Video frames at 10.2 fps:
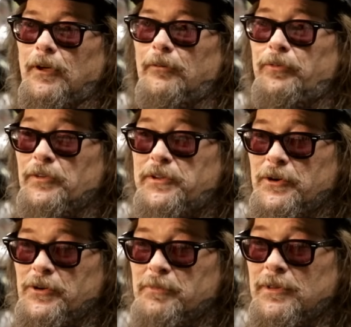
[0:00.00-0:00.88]
a
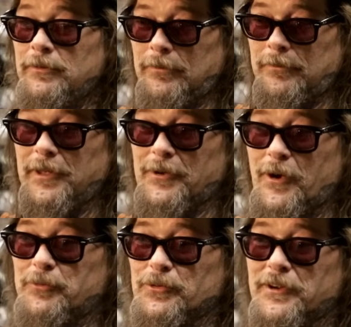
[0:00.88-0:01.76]
frontiersman, Nick
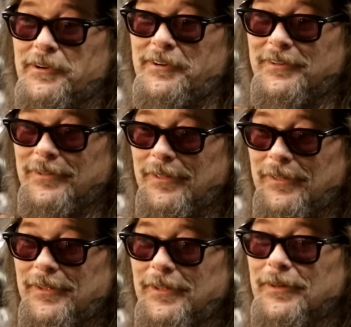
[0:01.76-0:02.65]
Huff was there,
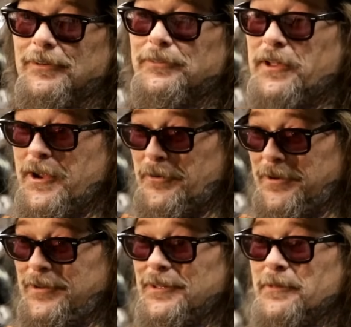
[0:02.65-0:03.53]
and
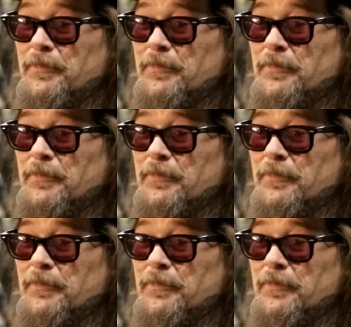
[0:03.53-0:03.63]
Terry.